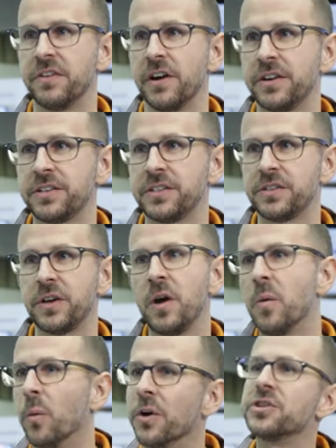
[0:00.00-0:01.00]
first.
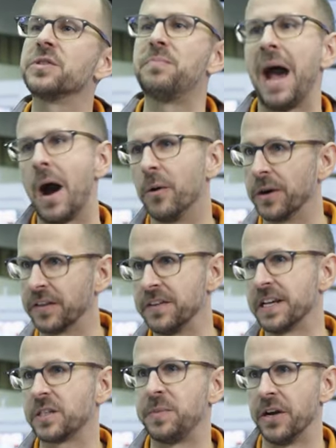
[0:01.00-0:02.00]
We're just powering
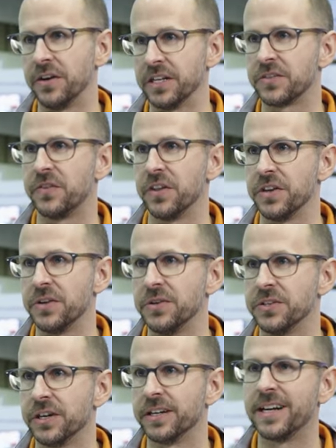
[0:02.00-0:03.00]
the experience for the
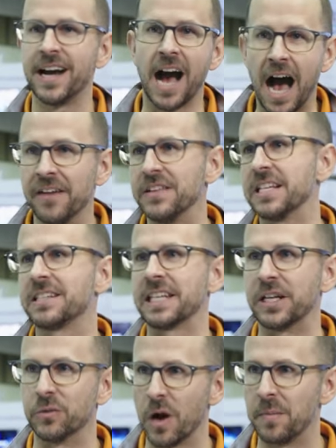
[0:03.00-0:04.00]
user.
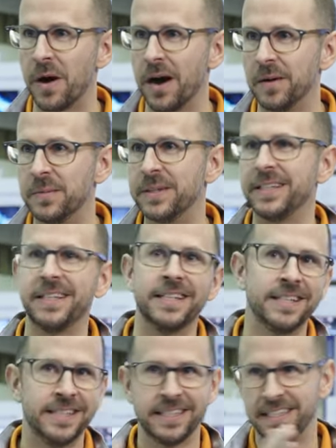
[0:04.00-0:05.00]
Obviously, Grubhub,
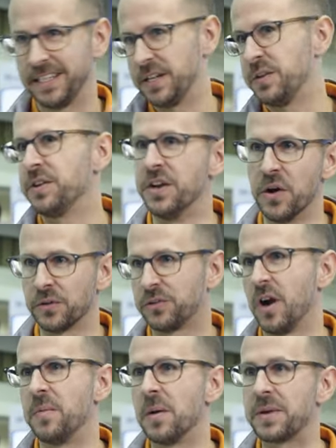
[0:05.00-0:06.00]
you know,
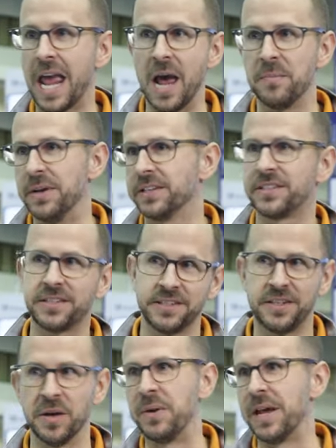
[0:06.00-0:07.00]
Grubhub
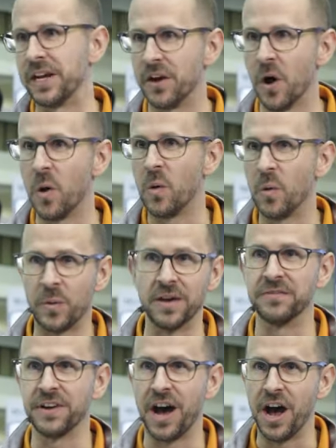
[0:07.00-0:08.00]
Campus, Tapingo. We have